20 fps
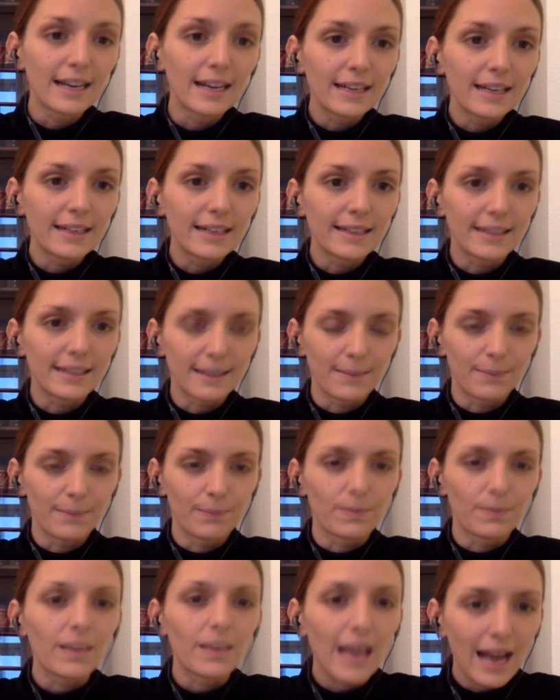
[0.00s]

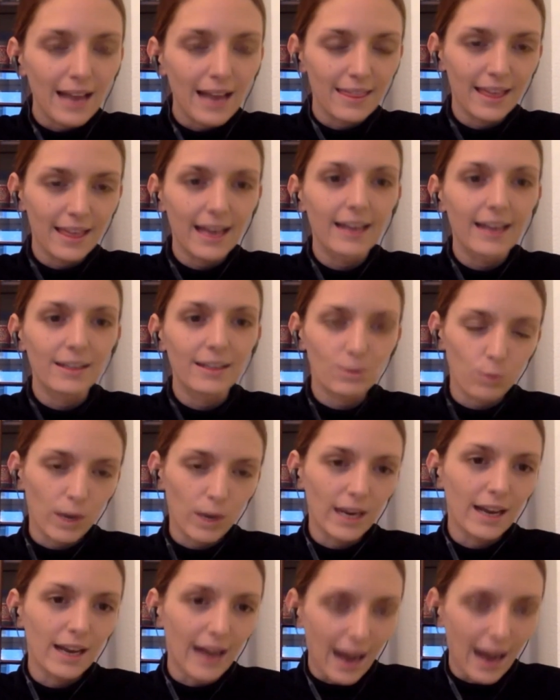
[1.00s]
there's
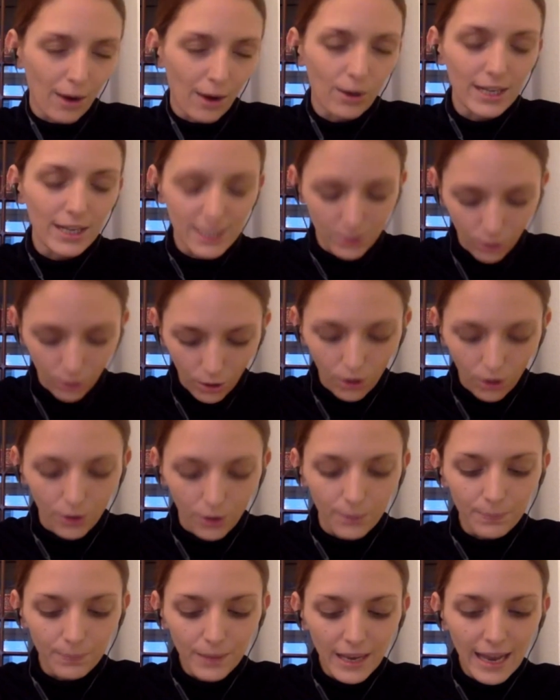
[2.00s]
how I
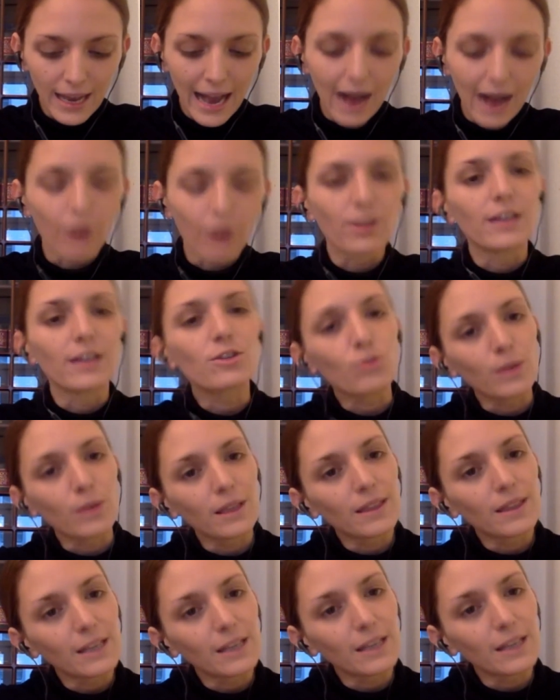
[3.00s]
saw how they treat
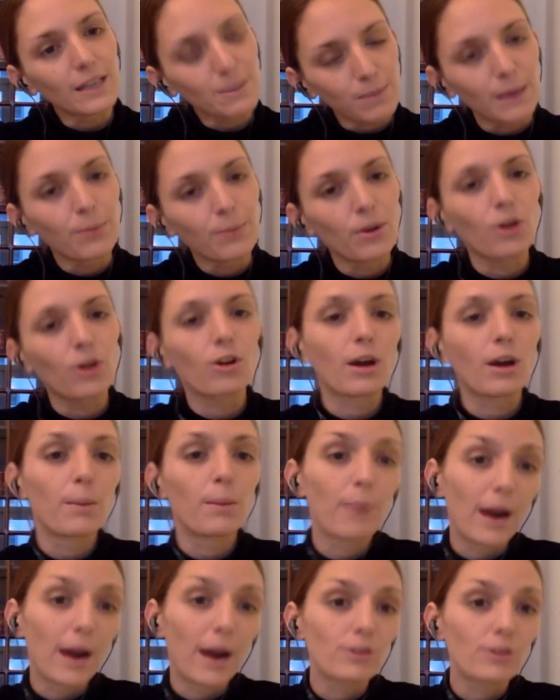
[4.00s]
these people in
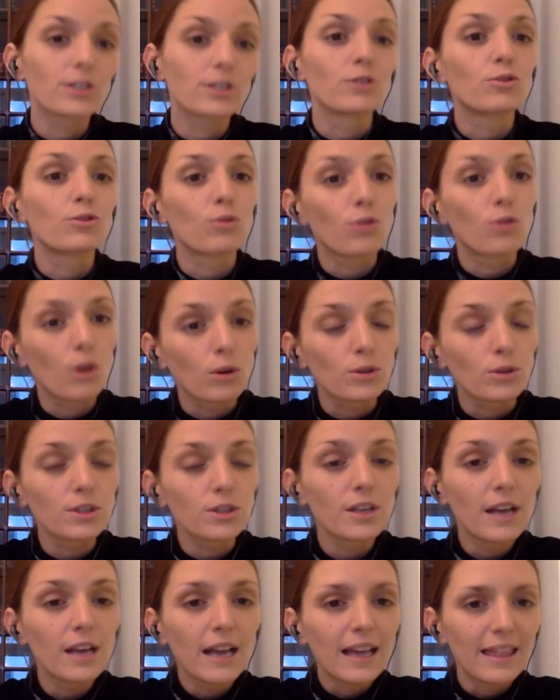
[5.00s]
comparison to those
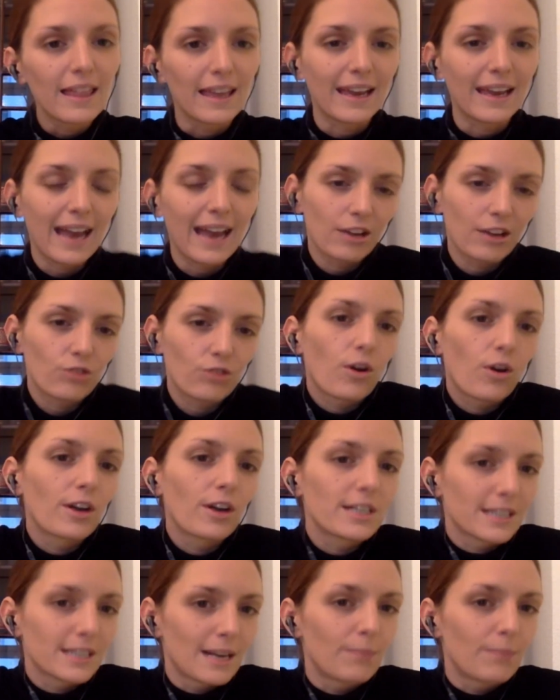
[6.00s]
they catch, for
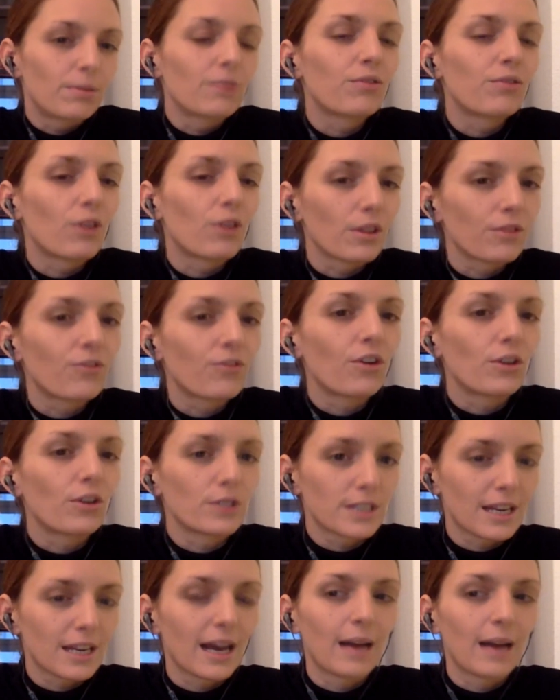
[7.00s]
example, for the first
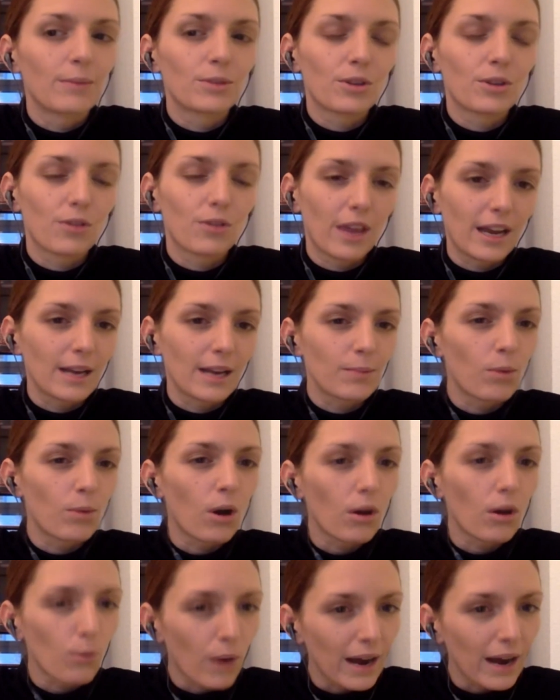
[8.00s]
time. So they get
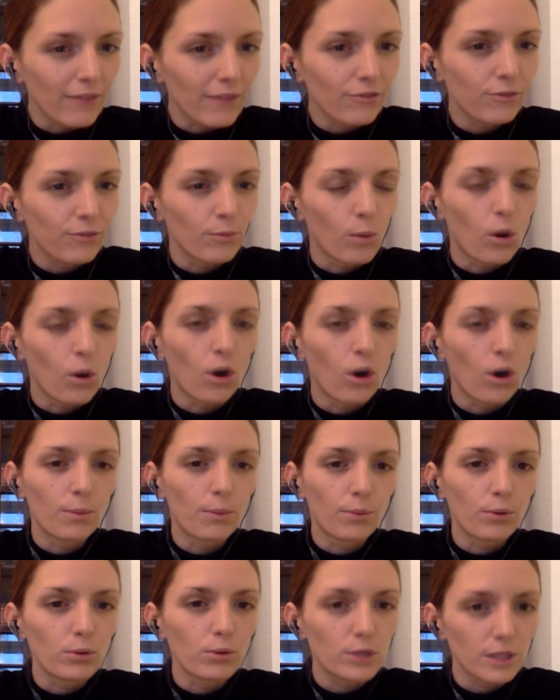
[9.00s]
more rough, more
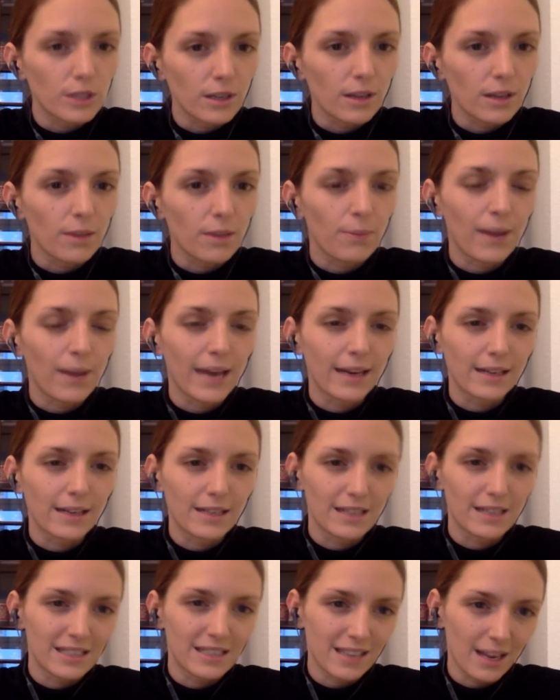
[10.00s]
brutal, the
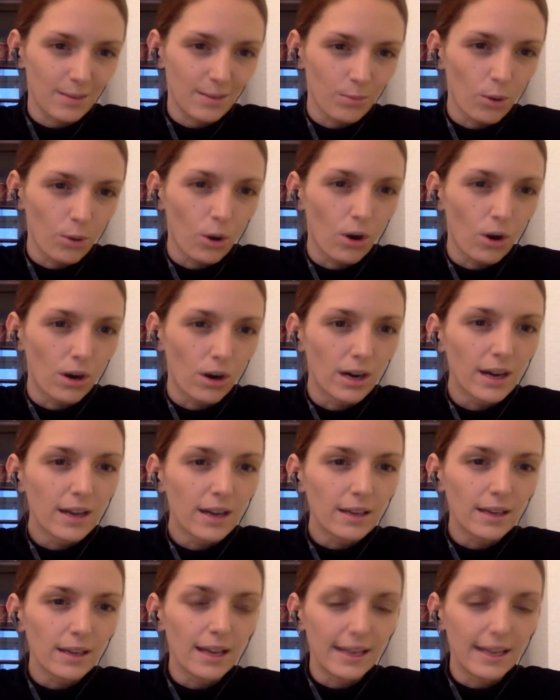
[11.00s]
penalties get more
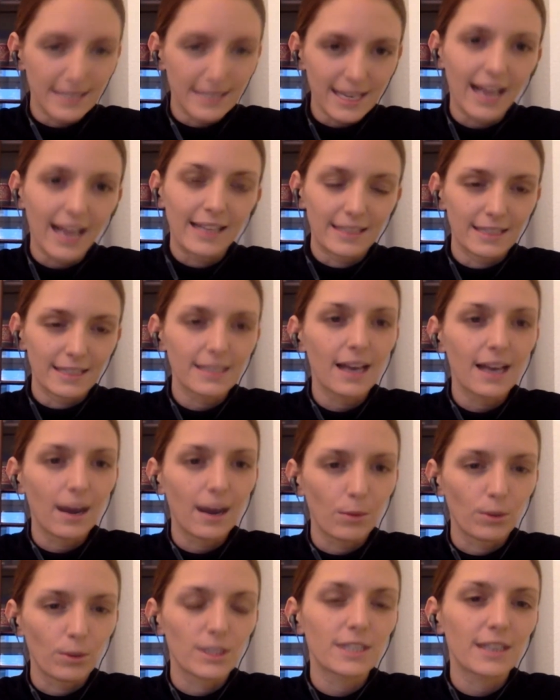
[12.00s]
intense, I
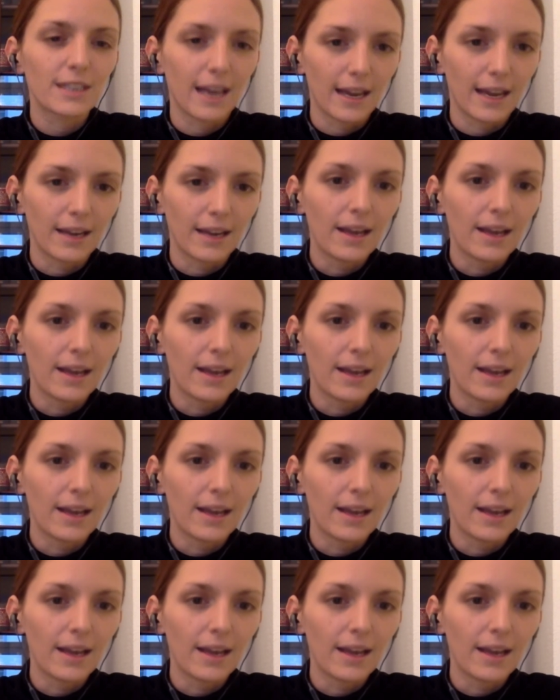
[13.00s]
would say.